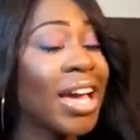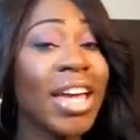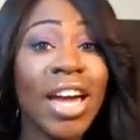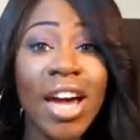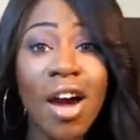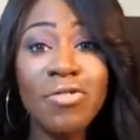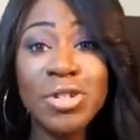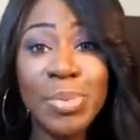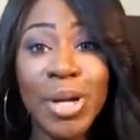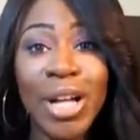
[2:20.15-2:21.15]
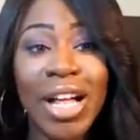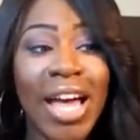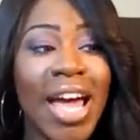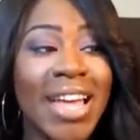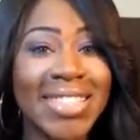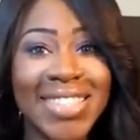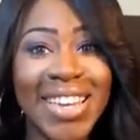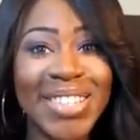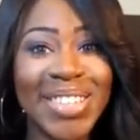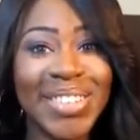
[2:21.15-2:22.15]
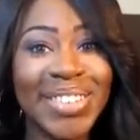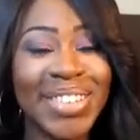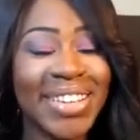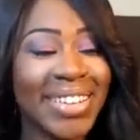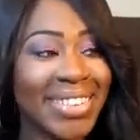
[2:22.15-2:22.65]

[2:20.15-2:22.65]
get comfortable and stay tuned.